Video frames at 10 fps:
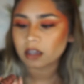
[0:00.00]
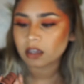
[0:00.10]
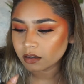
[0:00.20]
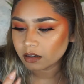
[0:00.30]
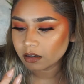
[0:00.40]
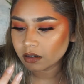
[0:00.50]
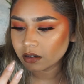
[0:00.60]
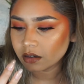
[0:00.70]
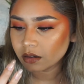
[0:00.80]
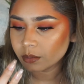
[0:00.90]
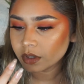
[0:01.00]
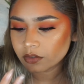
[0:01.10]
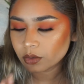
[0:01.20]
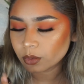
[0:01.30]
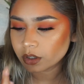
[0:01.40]

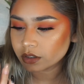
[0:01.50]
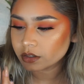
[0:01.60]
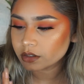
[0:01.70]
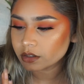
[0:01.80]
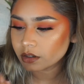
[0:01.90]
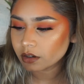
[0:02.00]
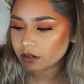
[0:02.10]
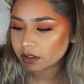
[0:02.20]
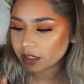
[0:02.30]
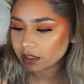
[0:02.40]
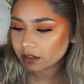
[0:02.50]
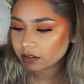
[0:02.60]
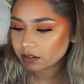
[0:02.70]
the words are like,